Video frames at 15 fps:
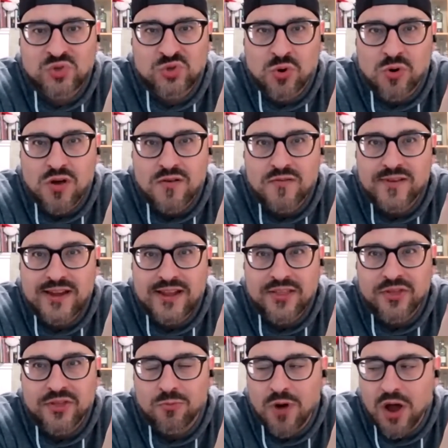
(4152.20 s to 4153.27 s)
sort of
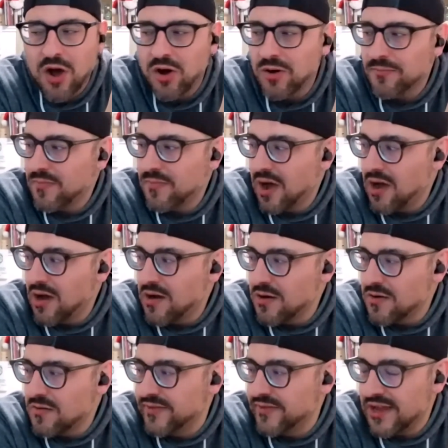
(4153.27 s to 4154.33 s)
in the realm
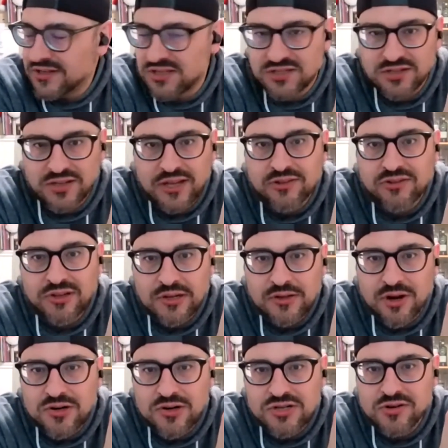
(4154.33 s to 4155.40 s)
of that's slightly
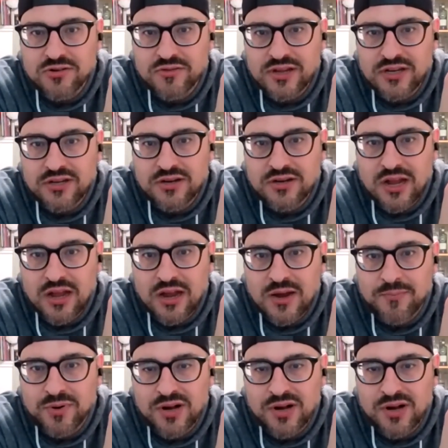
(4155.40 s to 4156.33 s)
larger than uh,